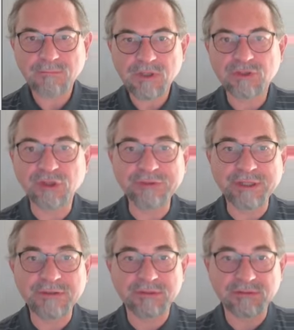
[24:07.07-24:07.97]
So the
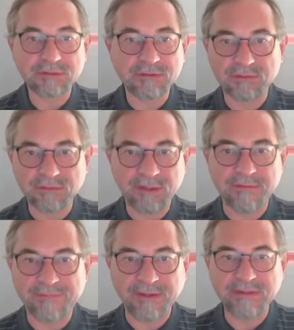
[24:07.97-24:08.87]
other
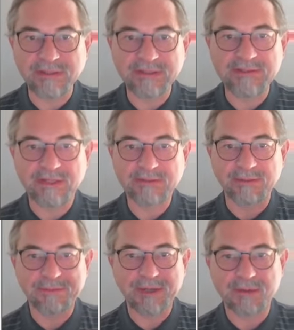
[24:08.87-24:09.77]
event is that the
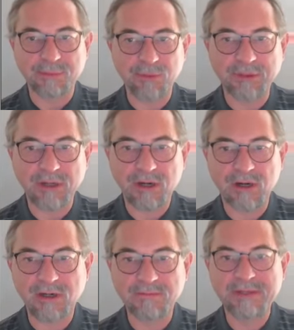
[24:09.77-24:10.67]
parabolic
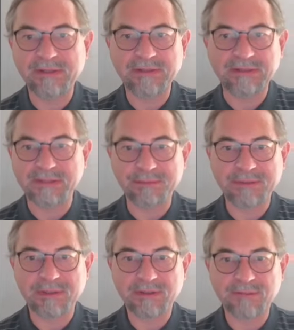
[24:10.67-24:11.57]
arc may
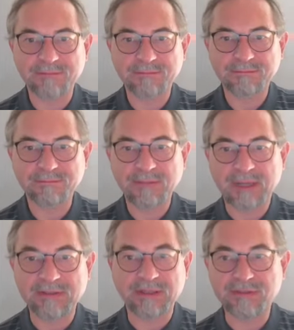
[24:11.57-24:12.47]
disappear.
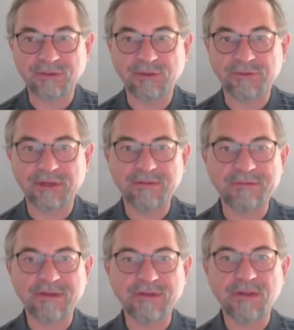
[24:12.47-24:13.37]
And that's another
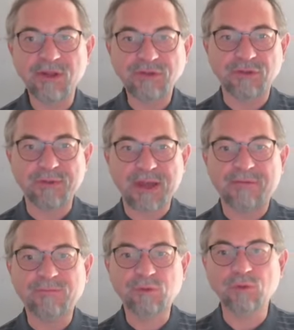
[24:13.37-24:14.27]
event. So we
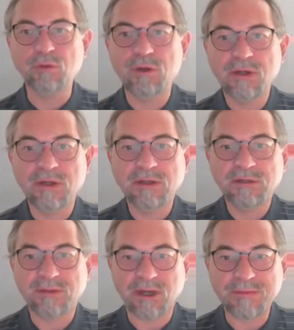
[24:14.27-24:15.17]
have two
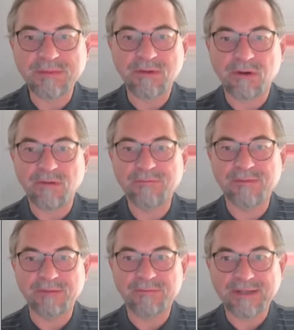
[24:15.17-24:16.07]
types of
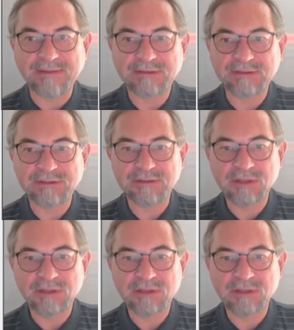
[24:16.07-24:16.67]
events.